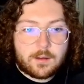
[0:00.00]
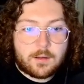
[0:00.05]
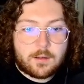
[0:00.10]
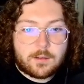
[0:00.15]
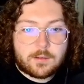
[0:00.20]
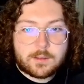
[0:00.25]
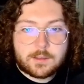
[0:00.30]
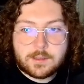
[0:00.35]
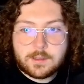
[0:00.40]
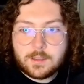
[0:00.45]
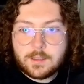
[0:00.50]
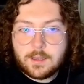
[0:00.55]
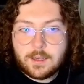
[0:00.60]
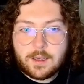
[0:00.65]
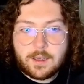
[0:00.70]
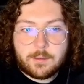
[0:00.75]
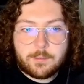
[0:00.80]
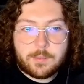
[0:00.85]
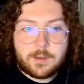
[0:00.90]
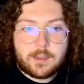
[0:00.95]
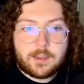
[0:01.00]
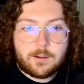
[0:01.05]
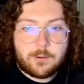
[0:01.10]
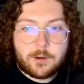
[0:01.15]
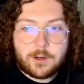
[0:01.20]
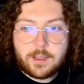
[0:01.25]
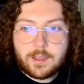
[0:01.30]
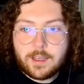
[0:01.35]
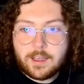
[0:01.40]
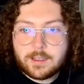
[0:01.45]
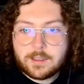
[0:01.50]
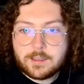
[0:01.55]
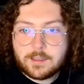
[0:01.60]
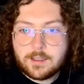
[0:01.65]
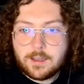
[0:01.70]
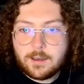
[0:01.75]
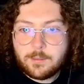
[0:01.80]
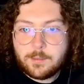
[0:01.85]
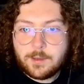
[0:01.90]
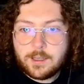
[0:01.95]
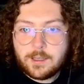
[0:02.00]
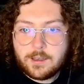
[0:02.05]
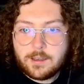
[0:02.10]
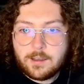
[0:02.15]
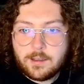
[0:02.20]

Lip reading: CIB, where you at, CIB?